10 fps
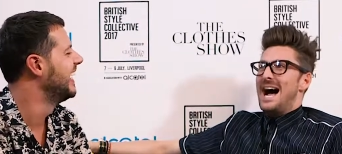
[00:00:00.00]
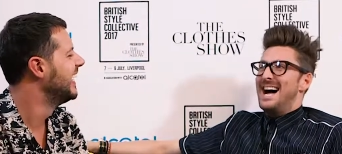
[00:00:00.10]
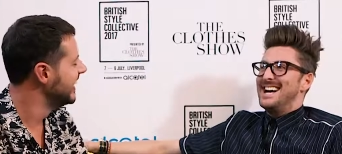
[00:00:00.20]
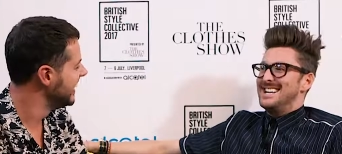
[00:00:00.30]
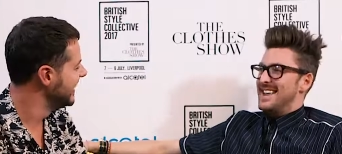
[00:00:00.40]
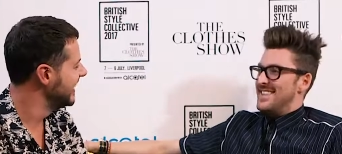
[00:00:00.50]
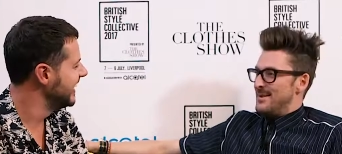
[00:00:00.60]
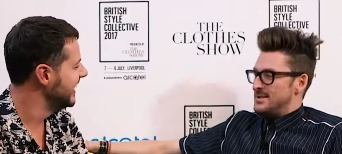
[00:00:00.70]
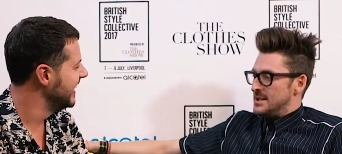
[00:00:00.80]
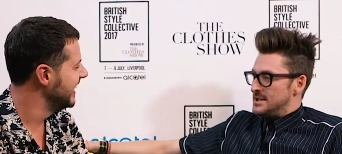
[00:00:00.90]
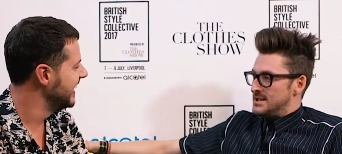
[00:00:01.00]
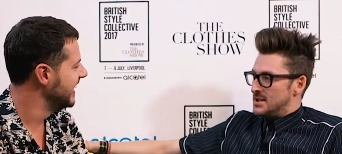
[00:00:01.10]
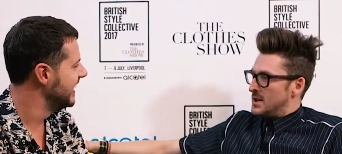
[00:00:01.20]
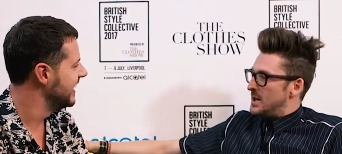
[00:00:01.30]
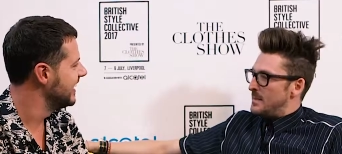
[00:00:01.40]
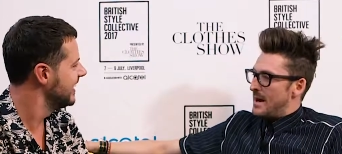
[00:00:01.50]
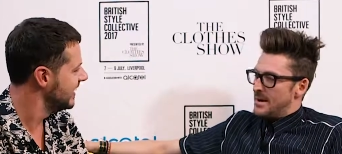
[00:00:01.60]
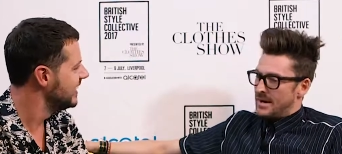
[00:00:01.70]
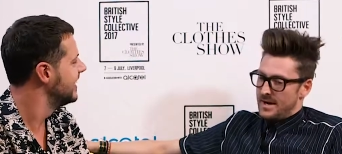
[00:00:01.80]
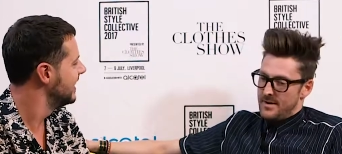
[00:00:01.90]
Speaker 1: and that was good, just talking
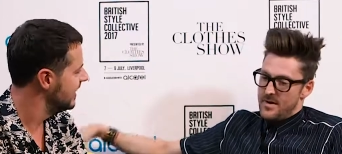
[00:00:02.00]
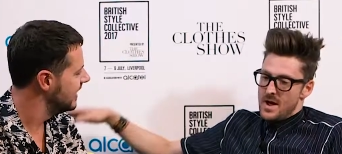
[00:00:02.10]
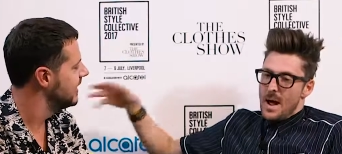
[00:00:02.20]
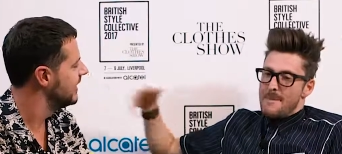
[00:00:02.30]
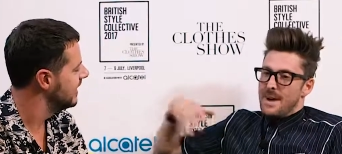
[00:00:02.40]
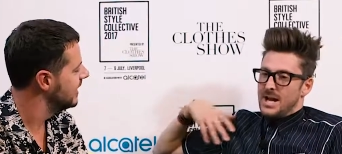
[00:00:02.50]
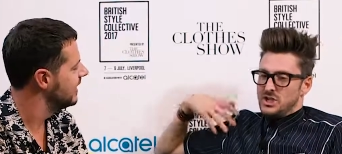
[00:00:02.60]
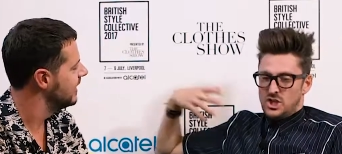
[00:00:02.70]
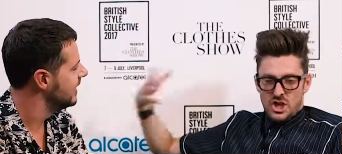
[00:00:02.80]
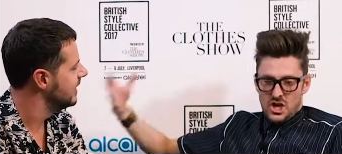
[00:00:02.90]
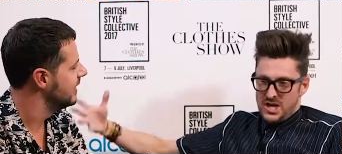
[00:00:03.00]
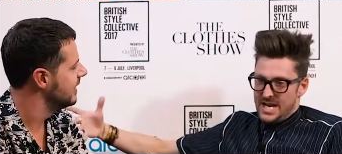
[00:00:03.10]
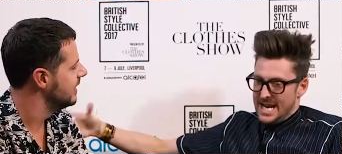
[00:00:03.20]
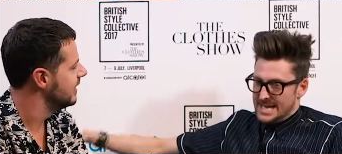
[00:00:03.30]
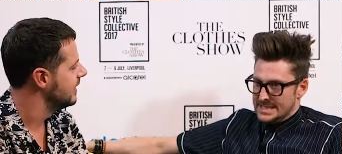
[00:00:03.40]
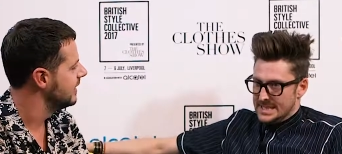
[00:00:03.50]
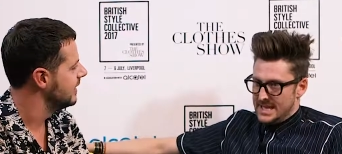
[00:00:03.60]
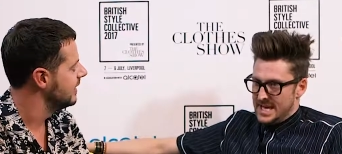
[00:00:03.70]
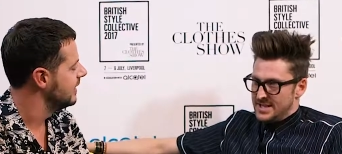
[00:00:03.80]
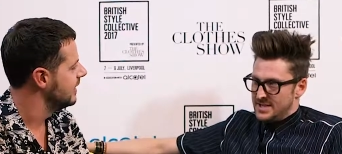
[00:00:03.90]
about kind of my journey into
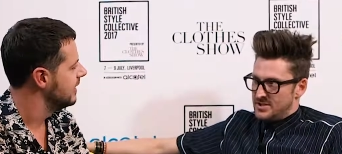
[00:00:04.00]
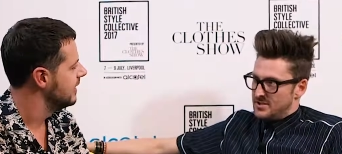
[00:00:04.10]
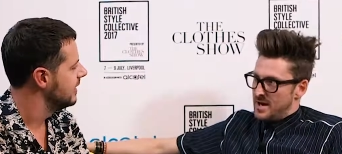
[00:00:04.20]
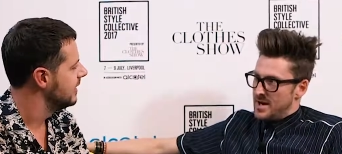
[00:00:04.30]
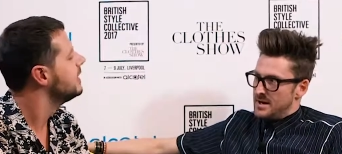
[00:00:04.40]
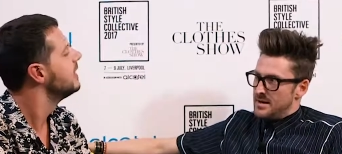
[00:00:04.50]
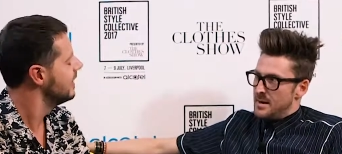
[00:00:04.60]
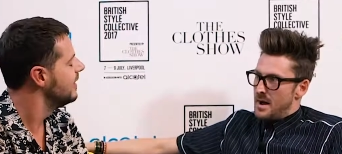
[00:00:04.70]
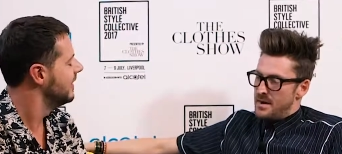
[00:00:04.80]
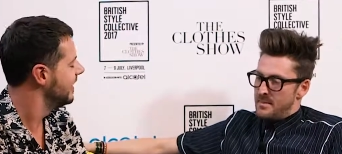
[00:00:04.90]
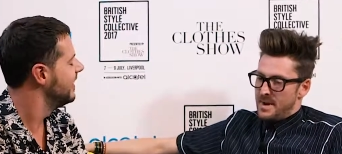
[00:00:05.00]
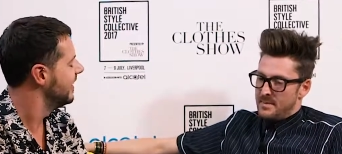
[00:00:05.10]
the industry and, and a bit